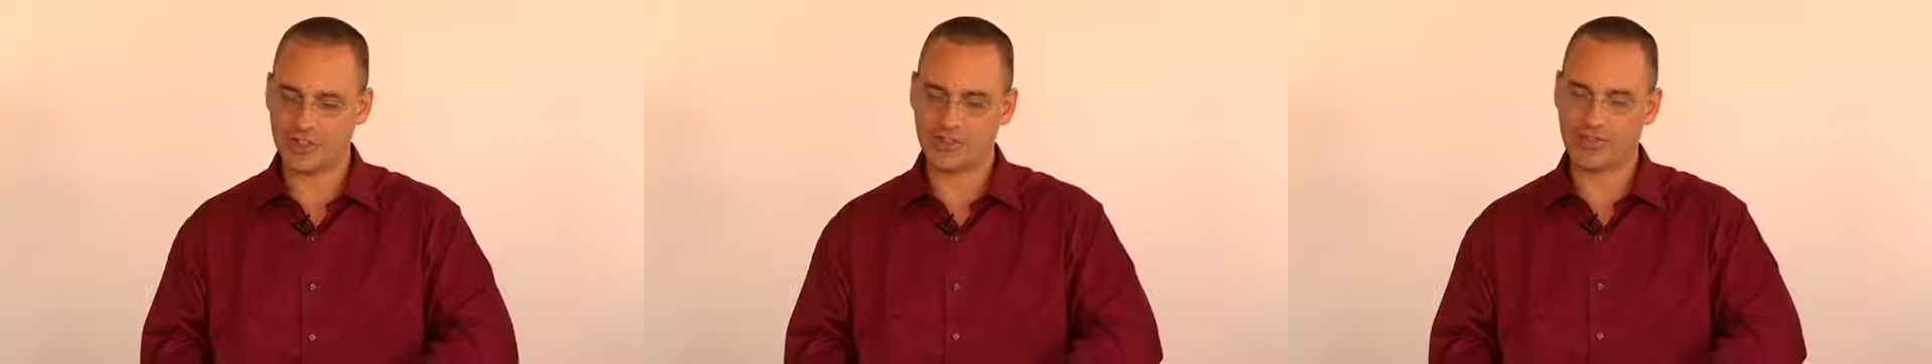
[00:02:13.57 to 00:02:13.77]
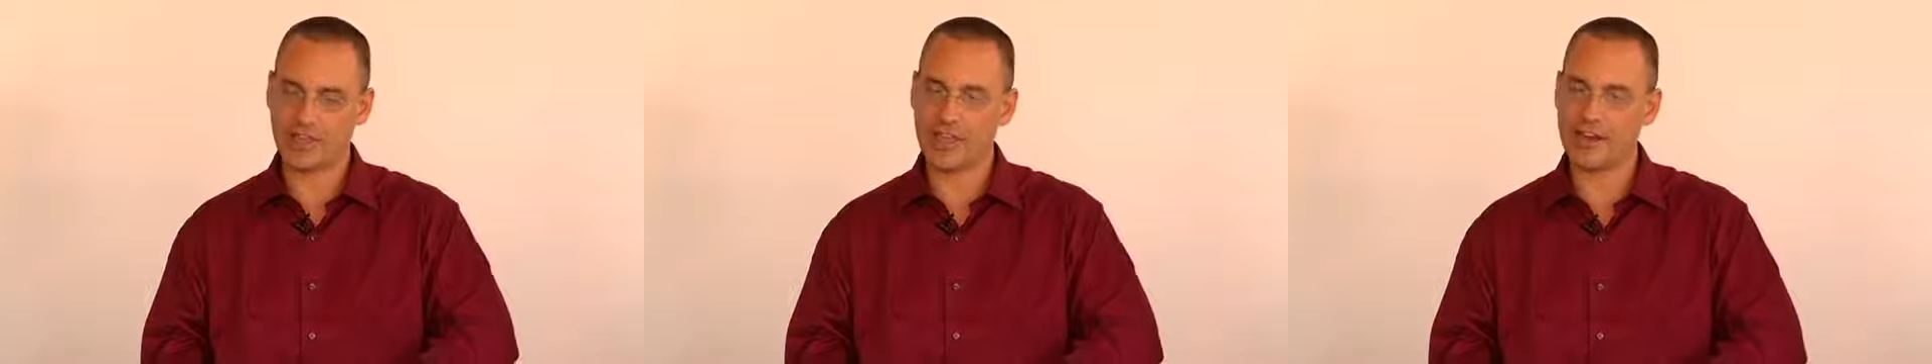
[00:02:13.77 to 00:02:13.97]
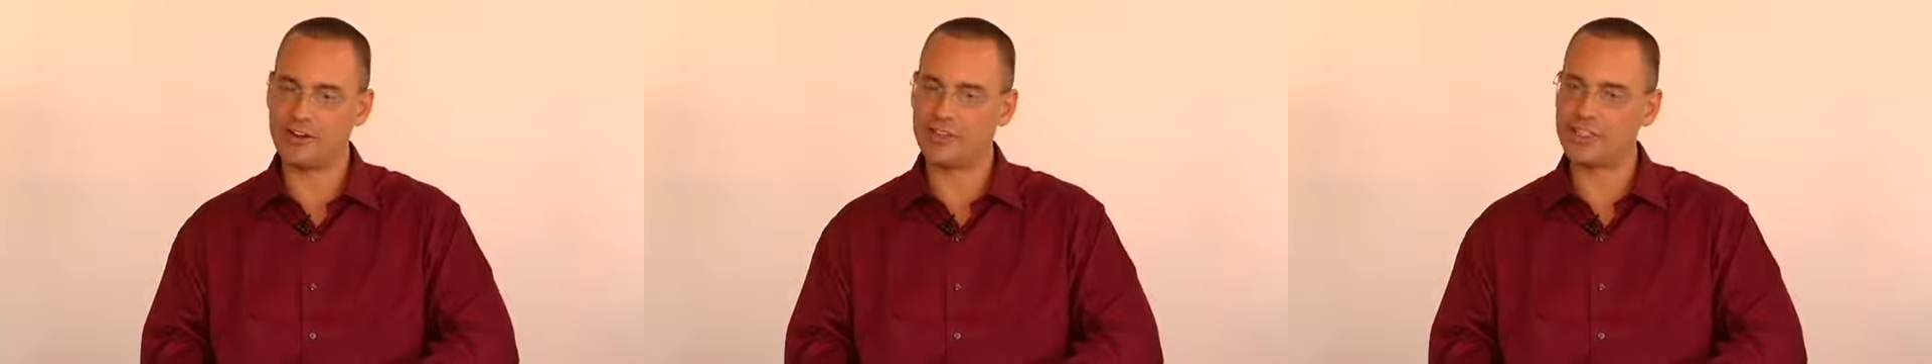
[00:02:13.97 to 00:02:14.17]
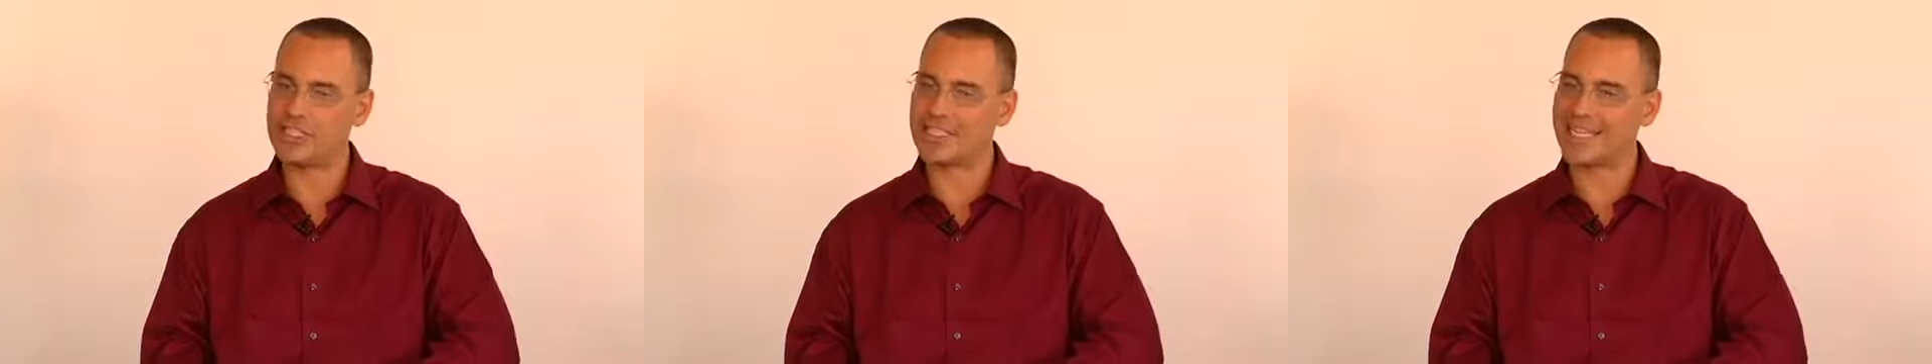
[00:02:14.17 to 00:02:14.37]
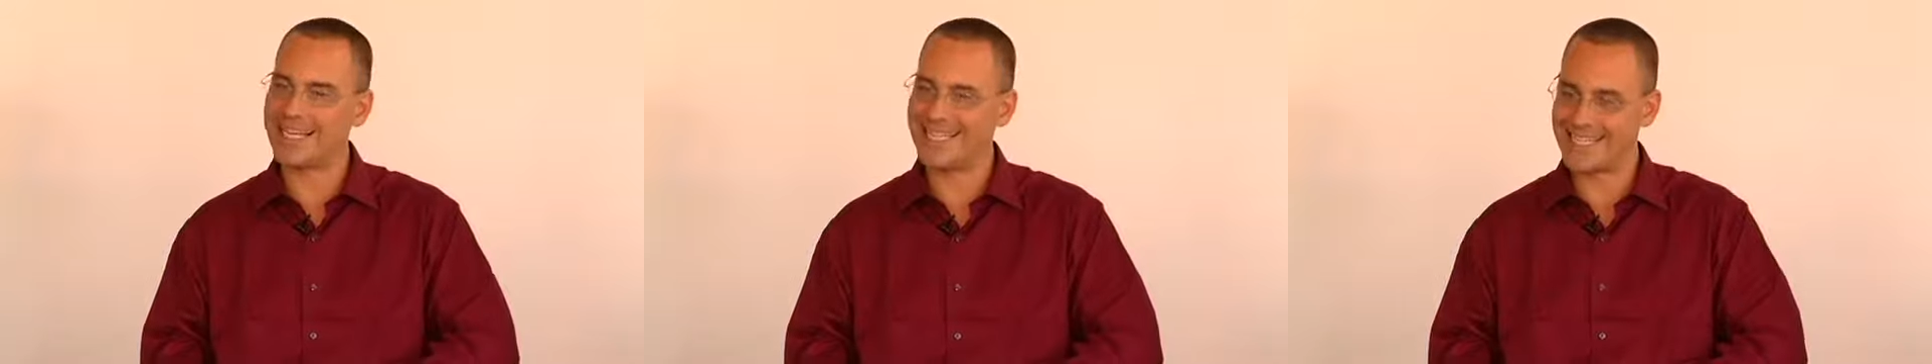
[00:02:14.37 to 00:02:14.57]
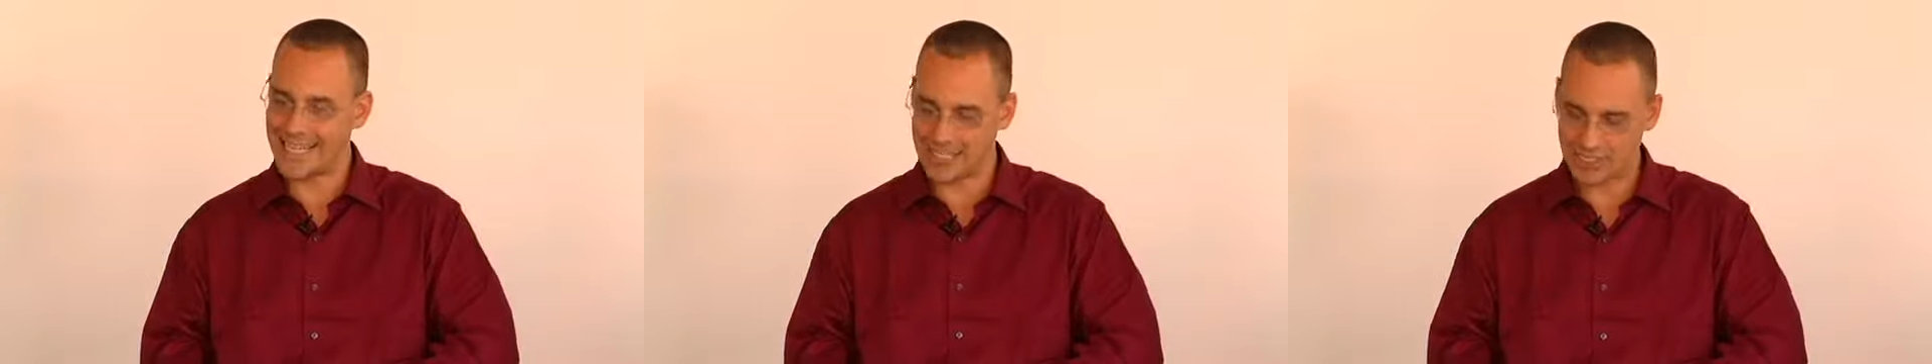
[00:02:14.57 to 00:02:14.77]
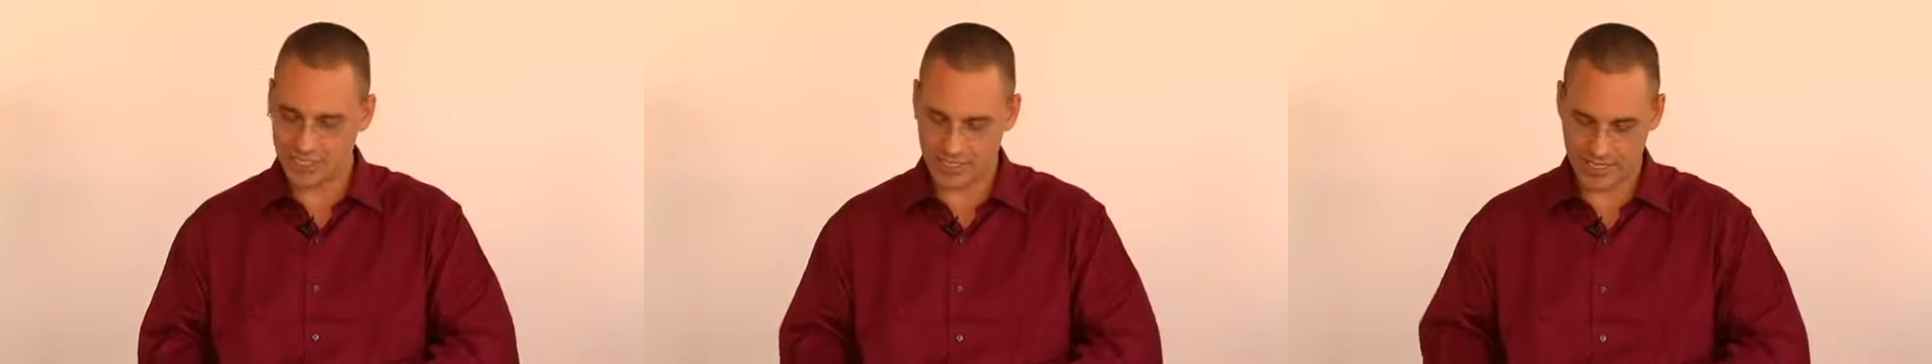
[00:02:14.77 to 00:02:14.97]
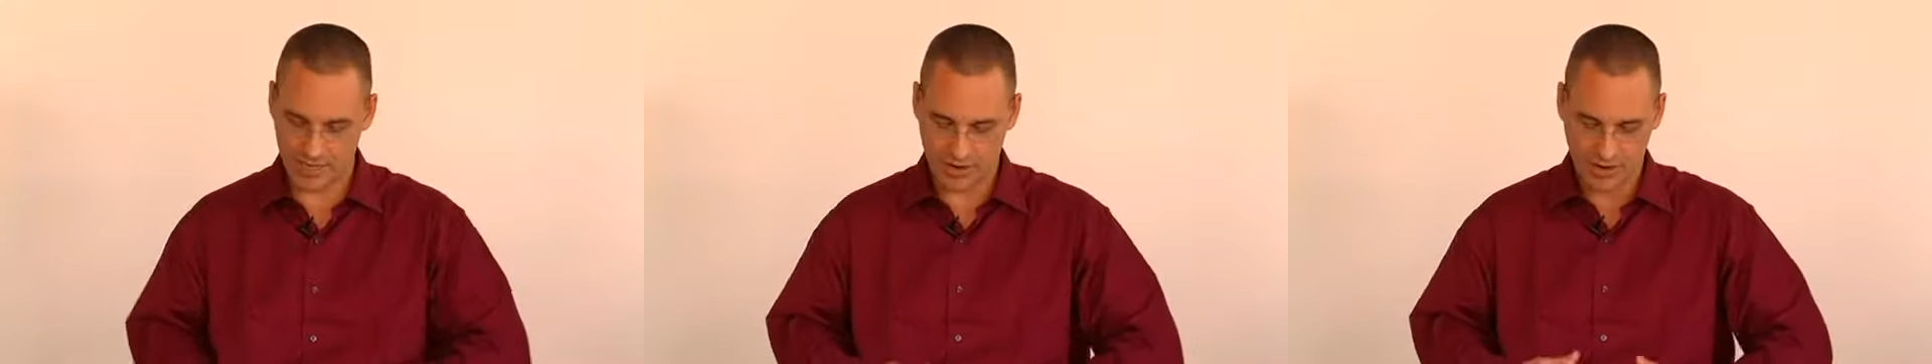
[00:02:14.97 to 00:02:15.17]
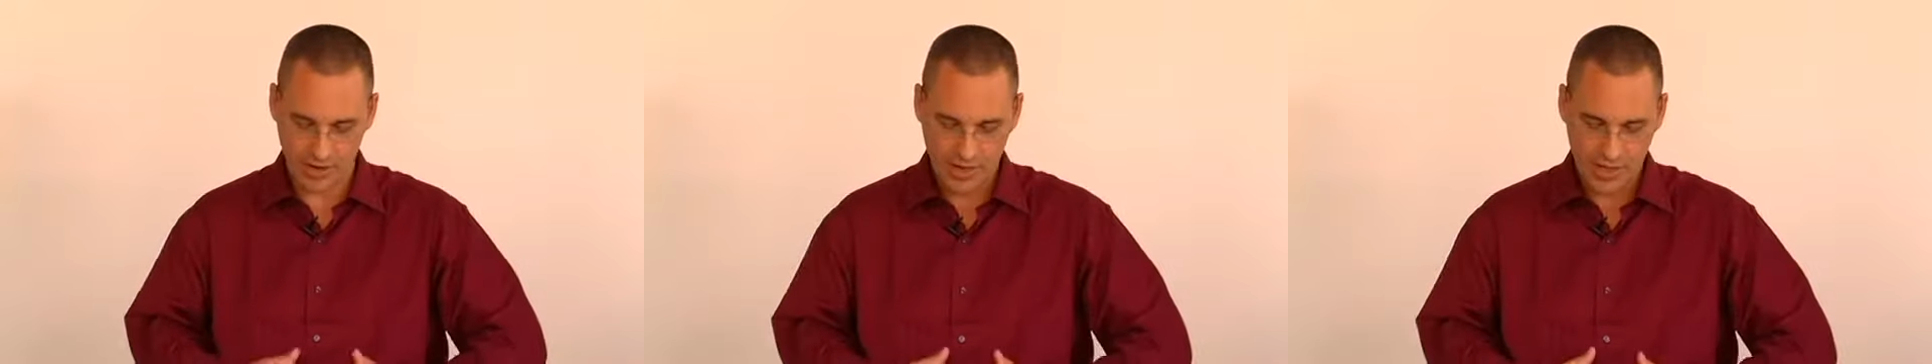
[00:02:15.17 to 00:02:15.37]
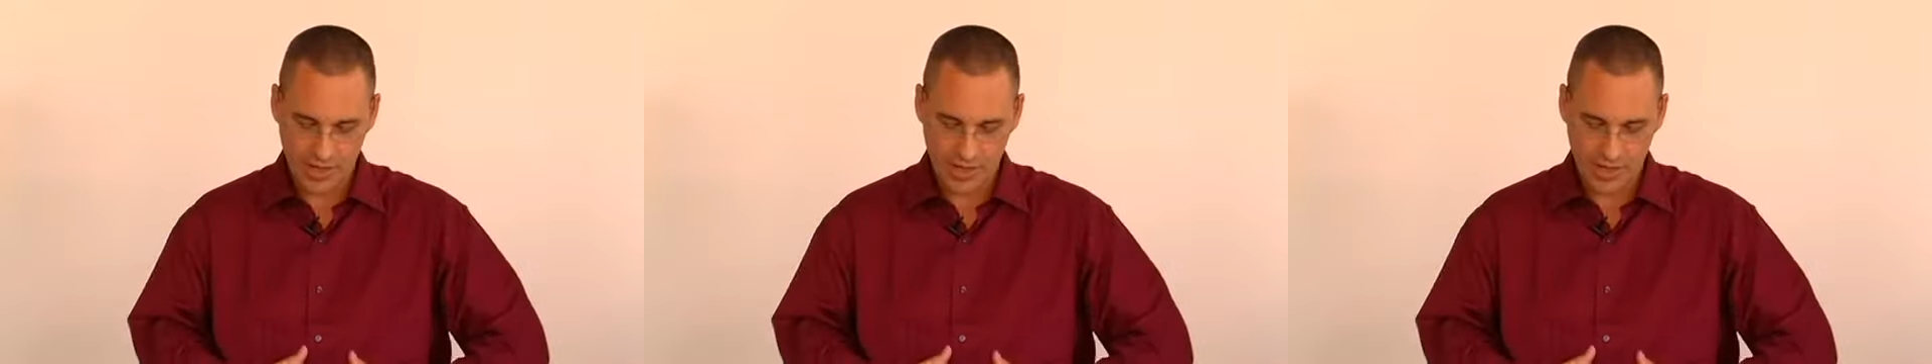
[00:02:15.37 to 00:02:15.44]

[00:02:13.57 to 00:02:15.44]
If the energy is condensed here,